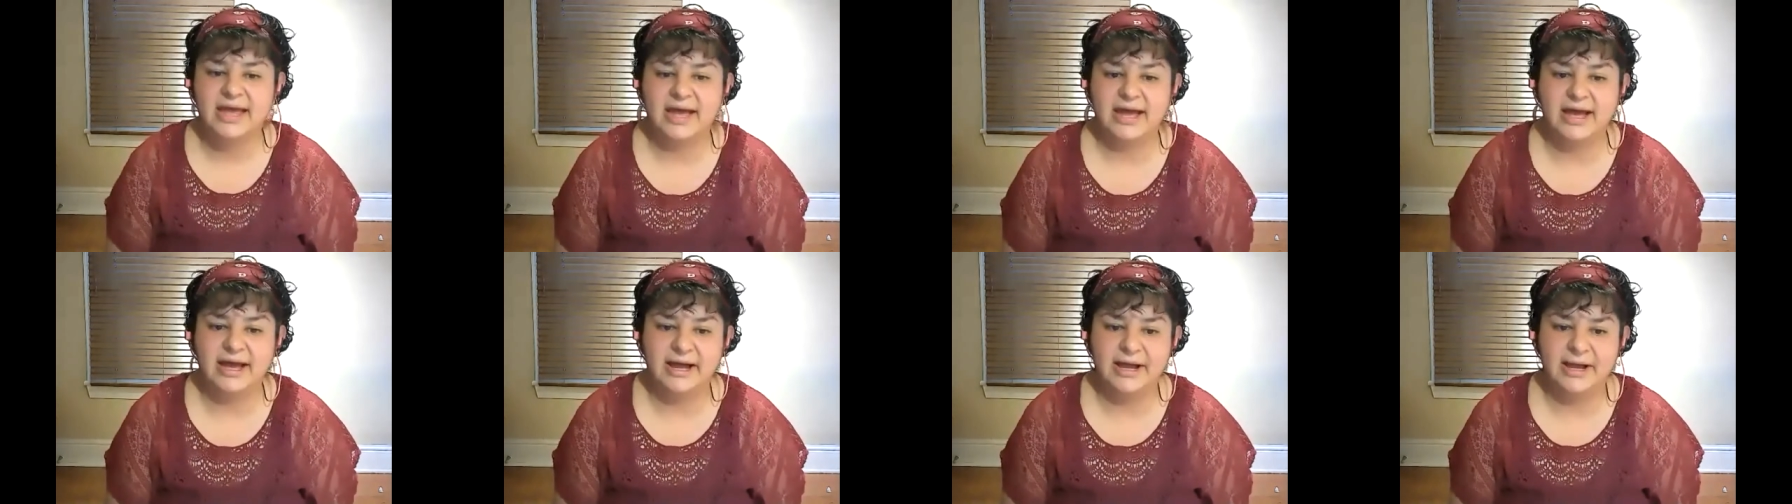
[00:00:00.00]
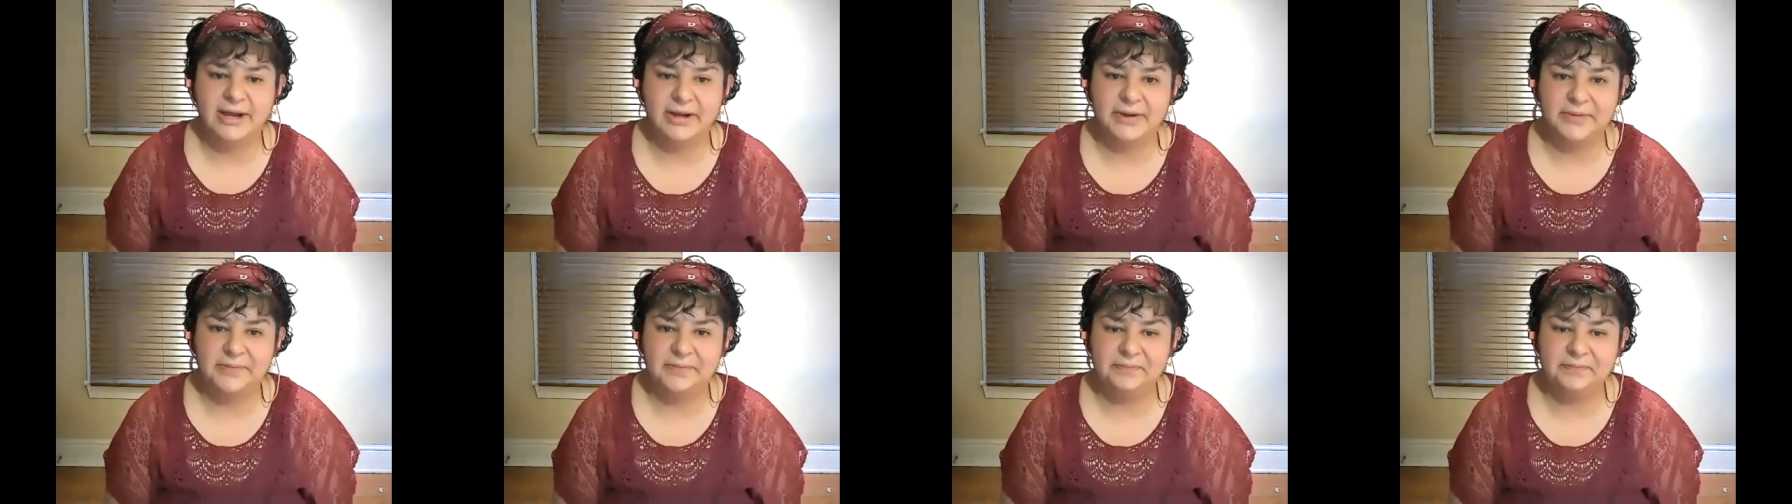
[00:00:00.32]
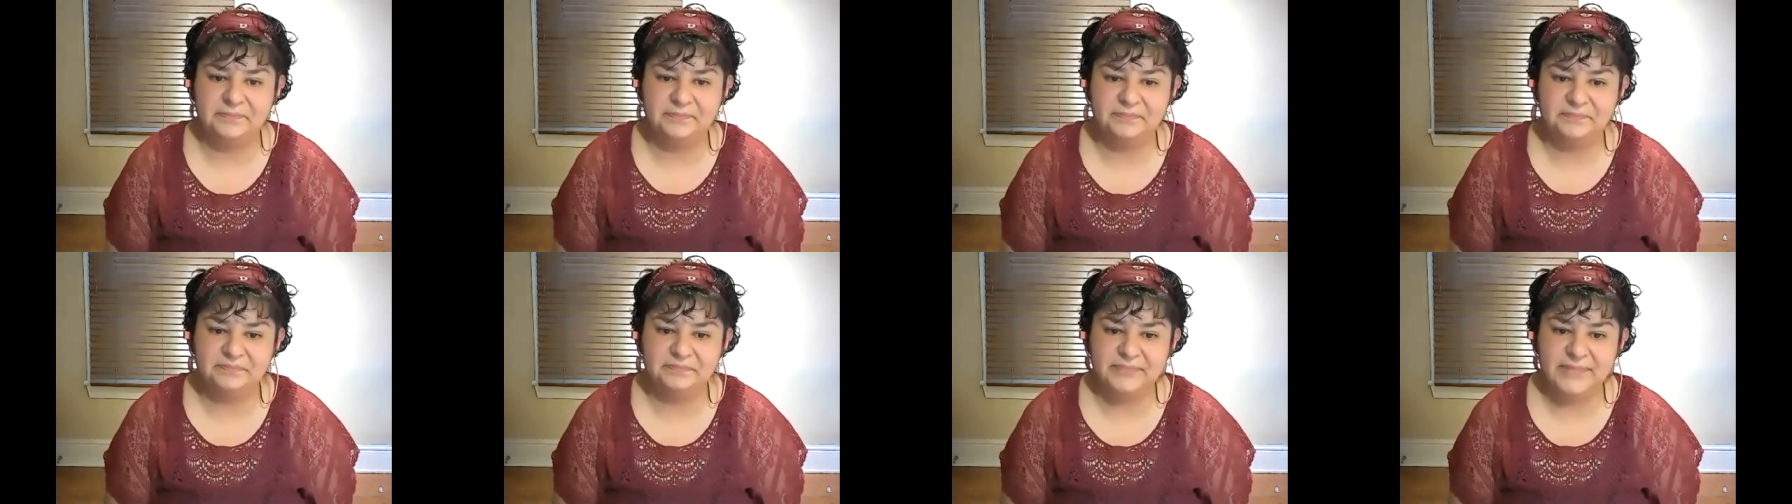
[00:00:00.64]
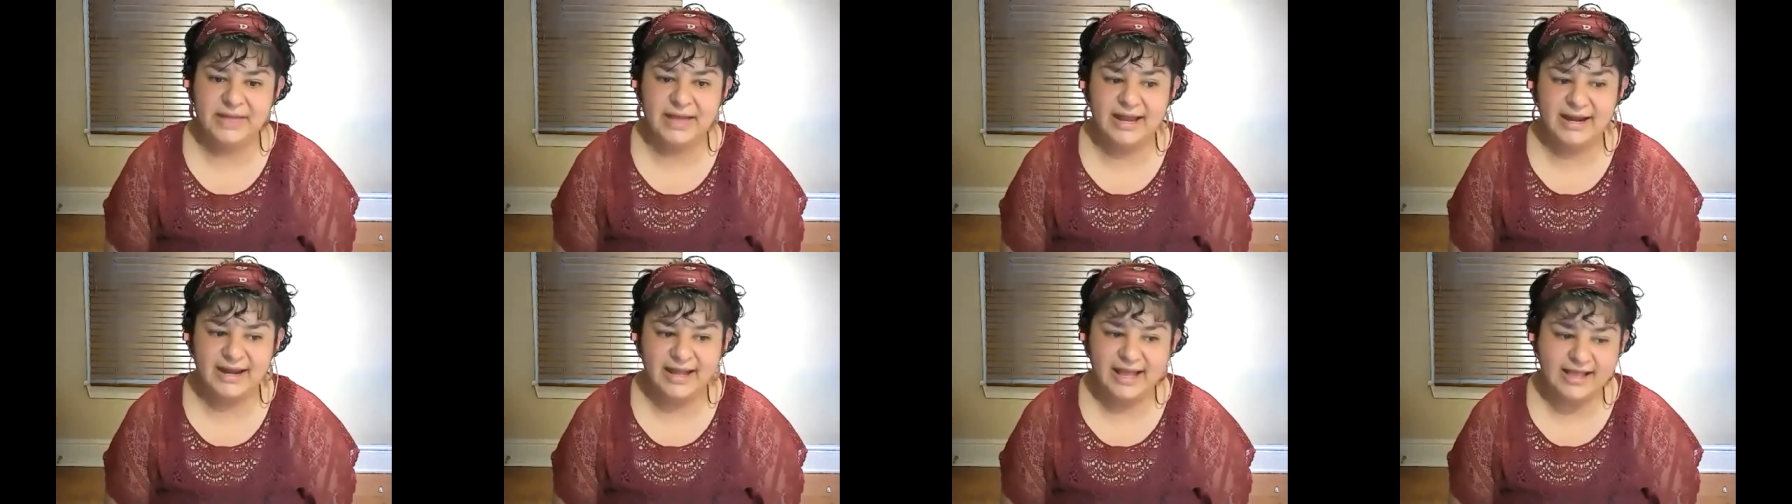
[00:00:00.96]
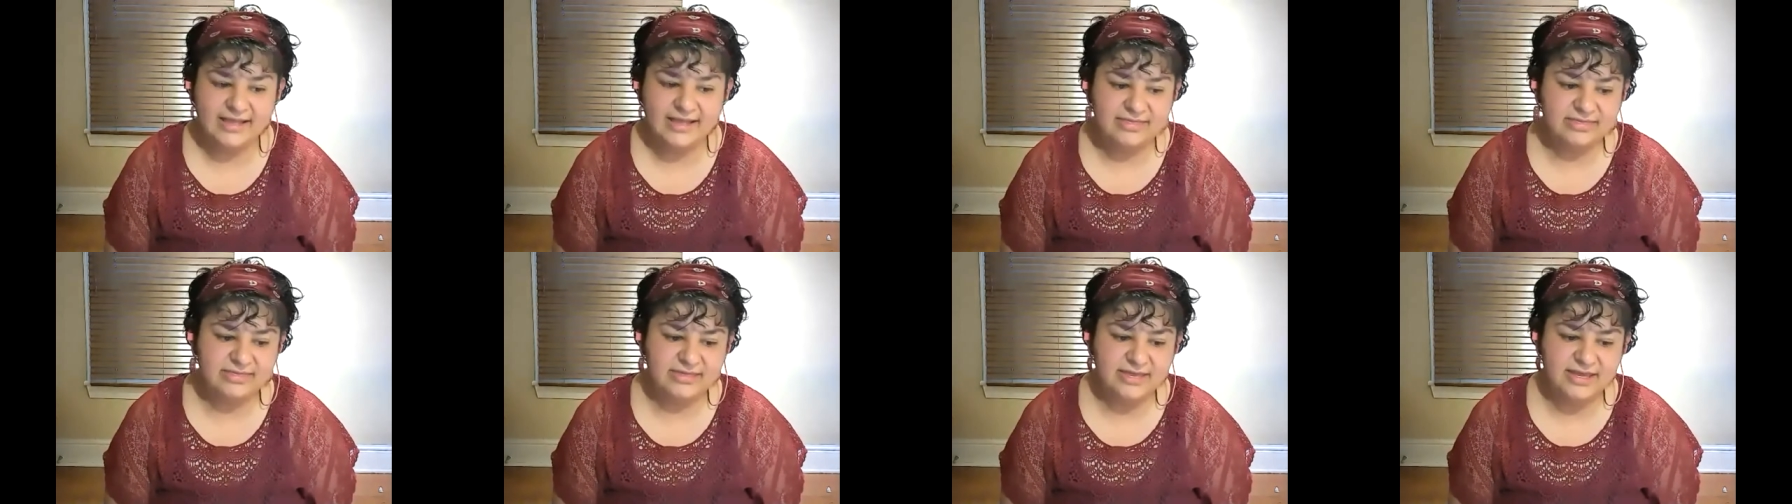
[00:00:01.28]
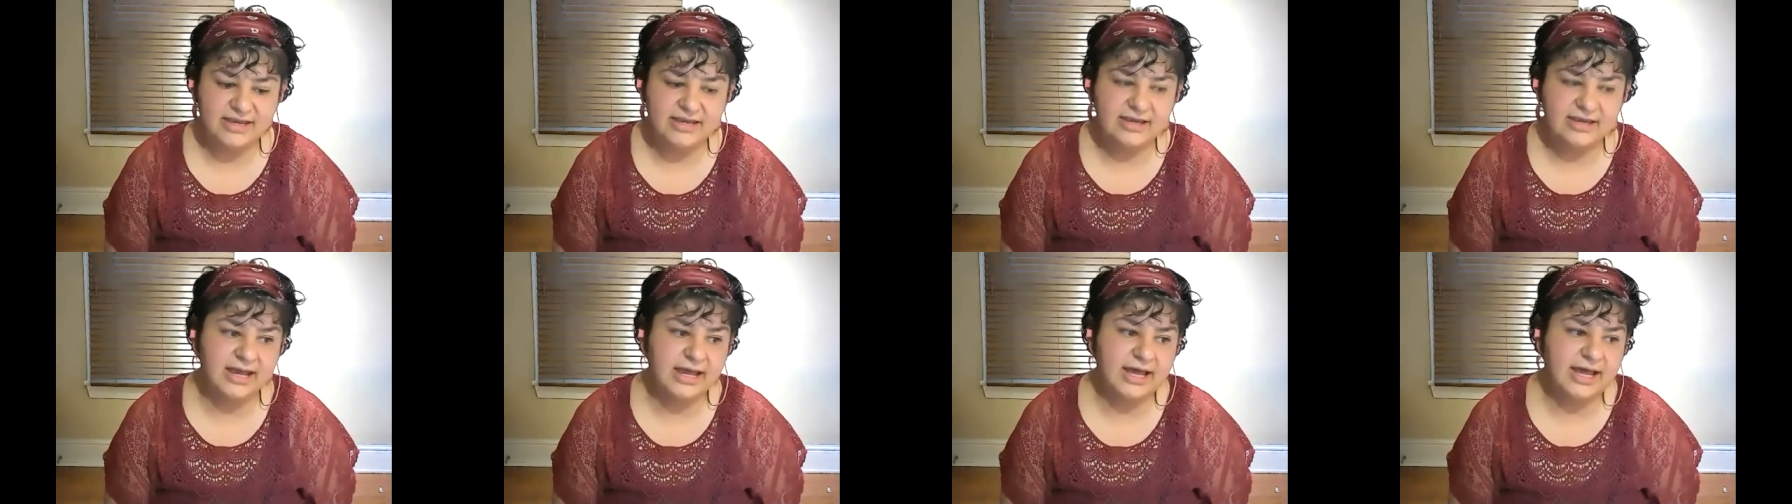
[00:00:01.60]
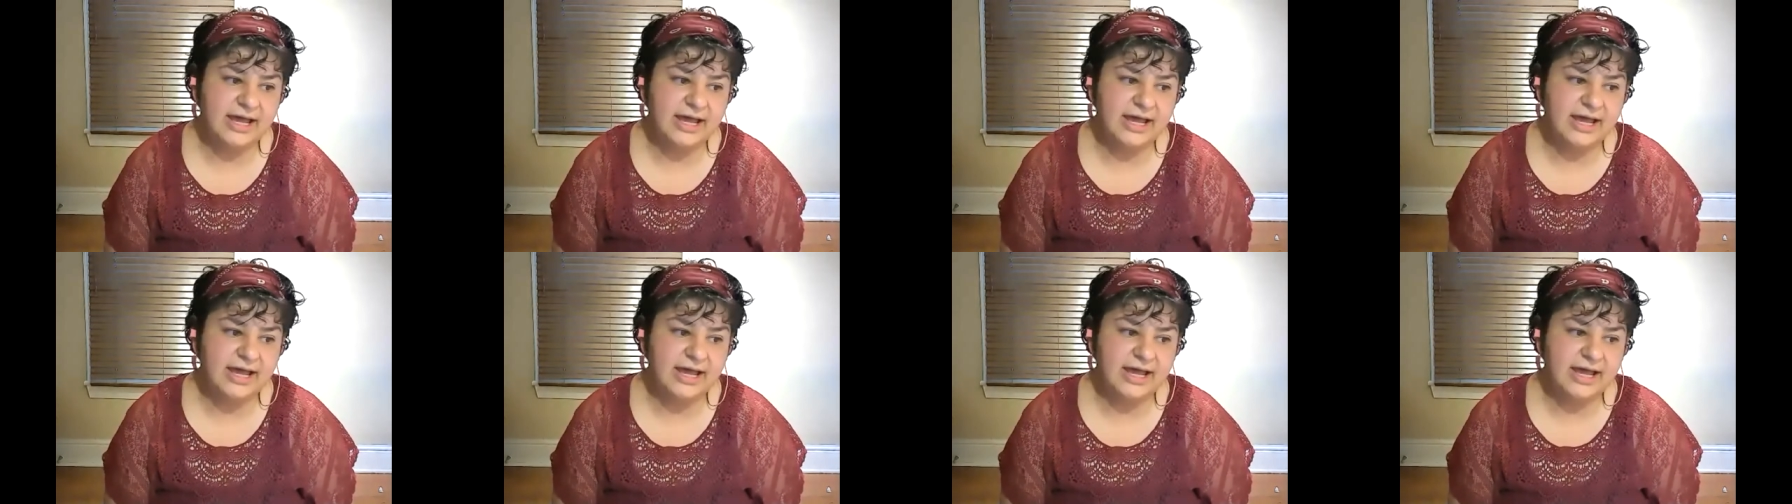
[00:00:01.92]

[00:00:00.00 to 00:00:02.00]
And I think,